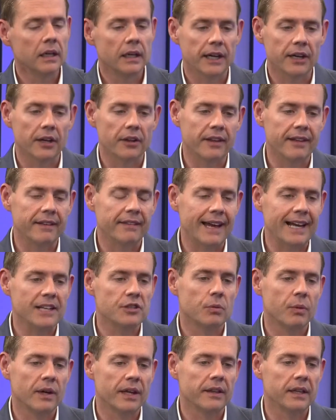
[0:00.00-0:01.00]
And I think
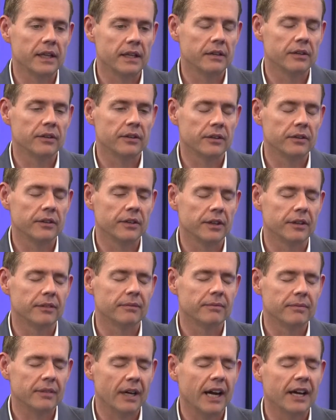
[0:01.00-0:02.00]
that's where I
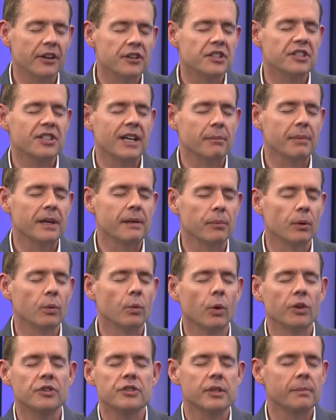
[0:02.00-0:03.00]
understand people
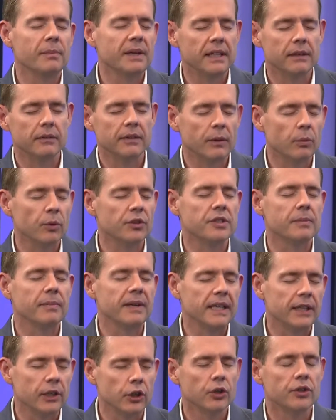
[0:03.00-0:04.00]
want to
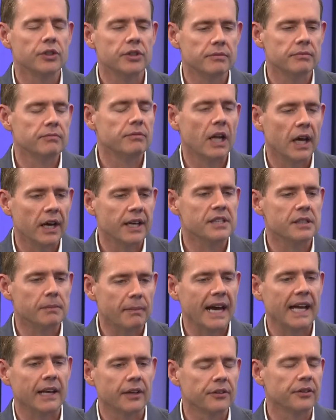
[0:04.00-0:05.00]
be good, nice,
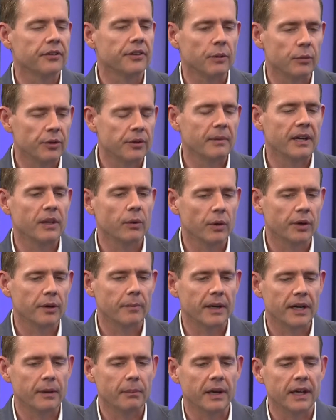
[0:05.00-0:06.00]
balanced, they want to make the world a
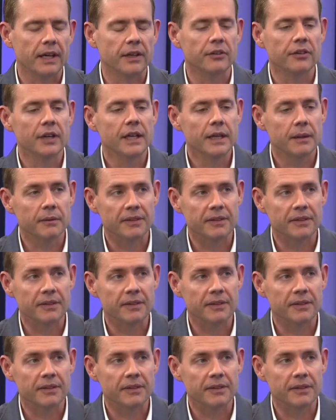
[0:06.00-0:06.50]
better place.